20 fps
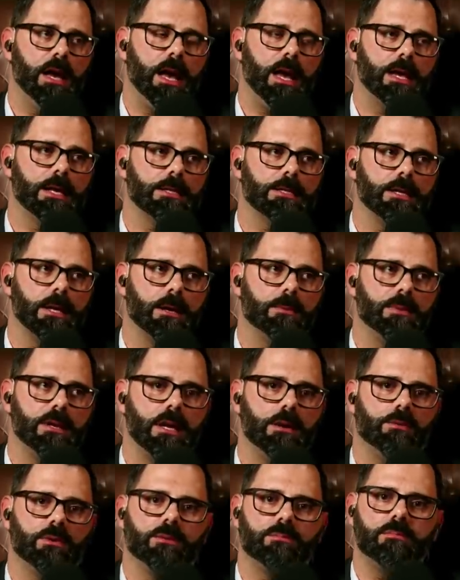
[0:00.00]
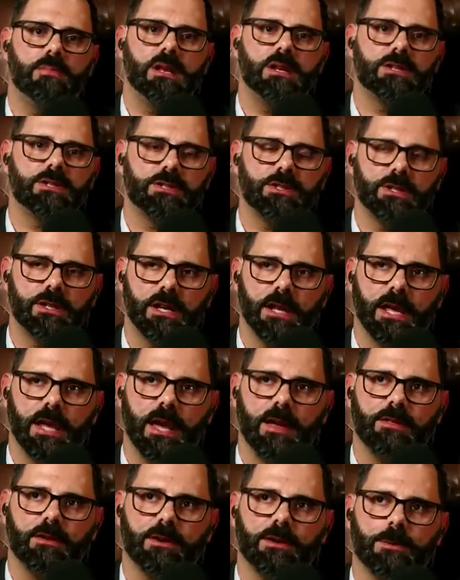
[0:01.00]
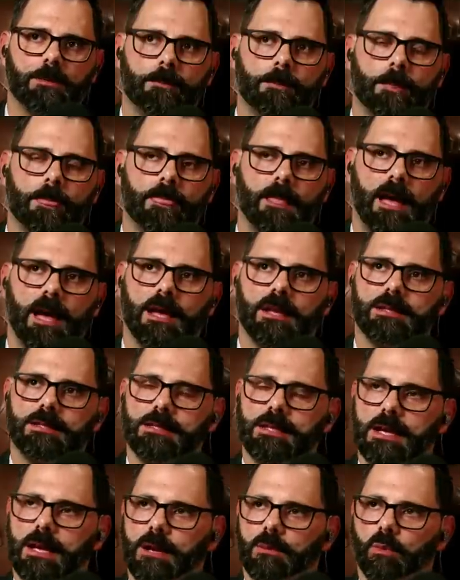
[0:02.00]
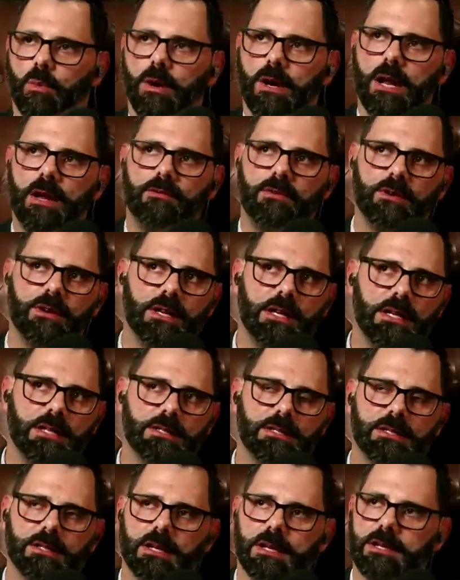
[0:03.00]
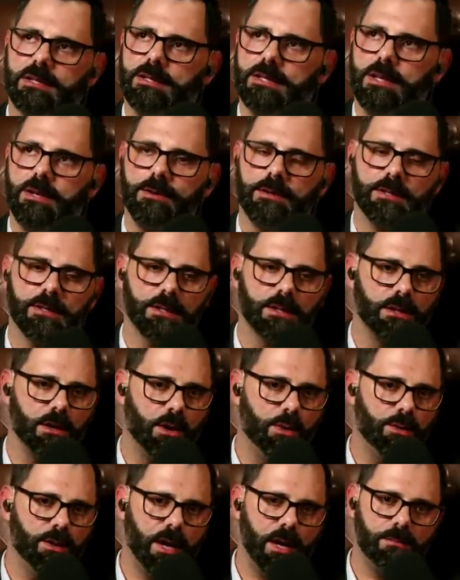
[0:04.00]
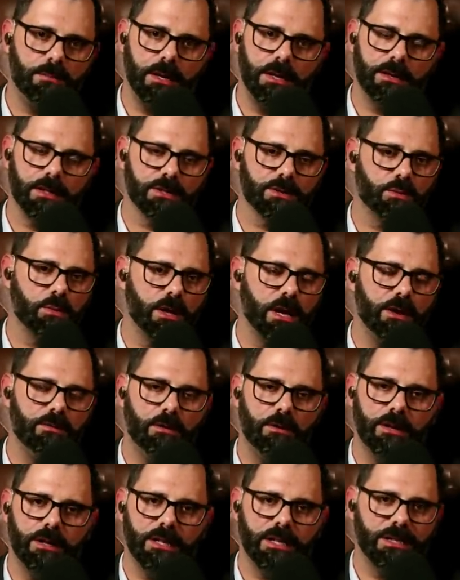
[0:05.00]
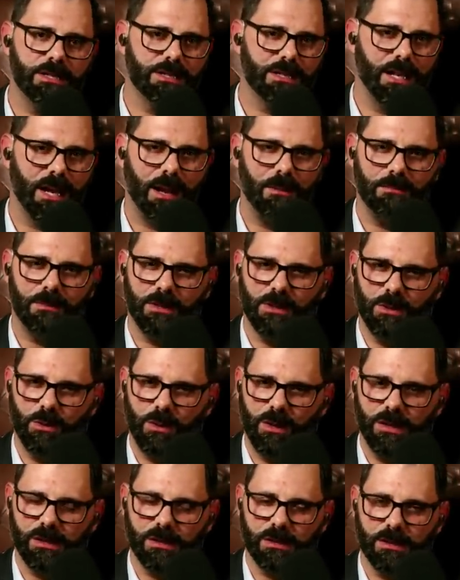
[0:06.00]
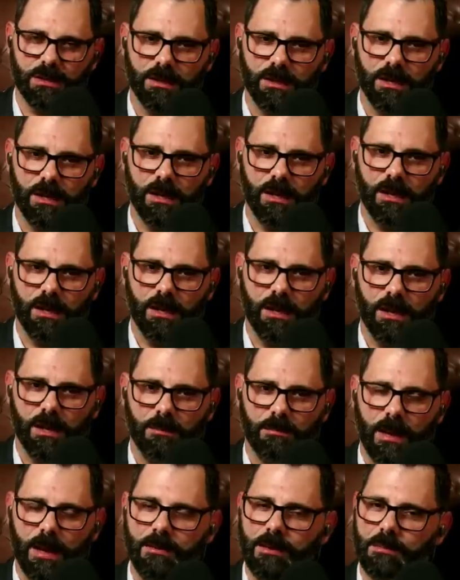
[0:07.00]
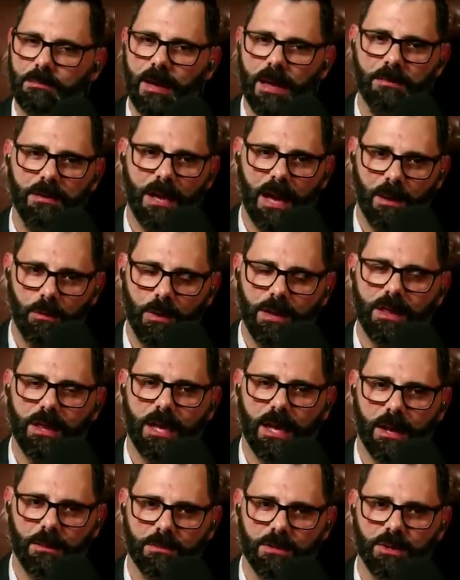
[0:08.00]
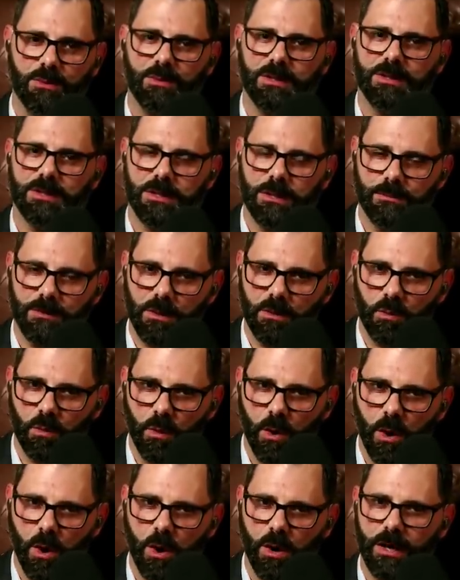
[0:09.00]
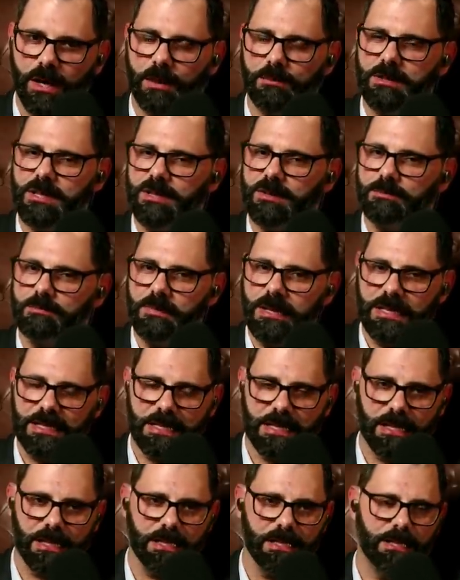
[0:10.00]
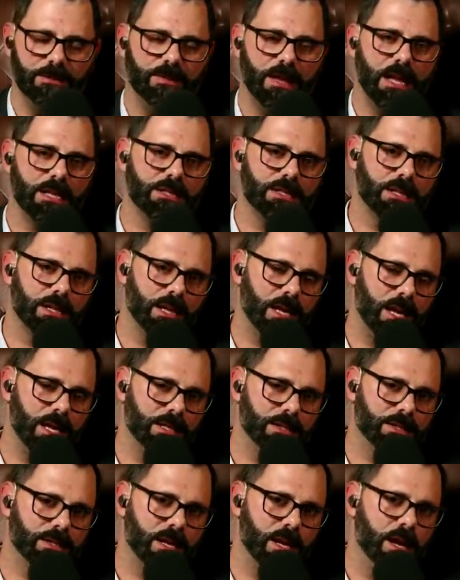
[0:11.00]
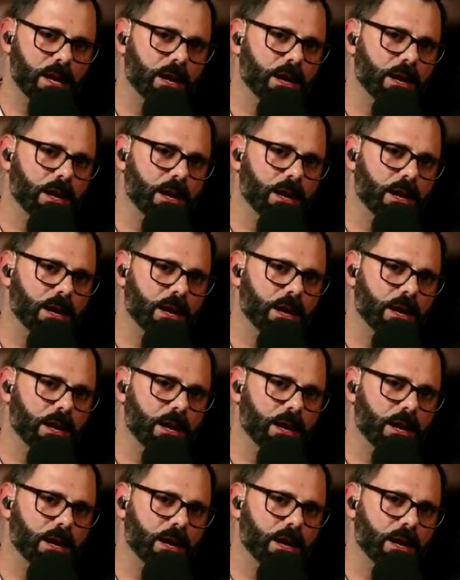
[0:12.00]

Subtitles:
and be able to minister together. And whatever it is, seriously, Owen, I mean this, whatever it is that I'm doing, maybe I really am doing something wrong and I'm just missing it. If that's the case,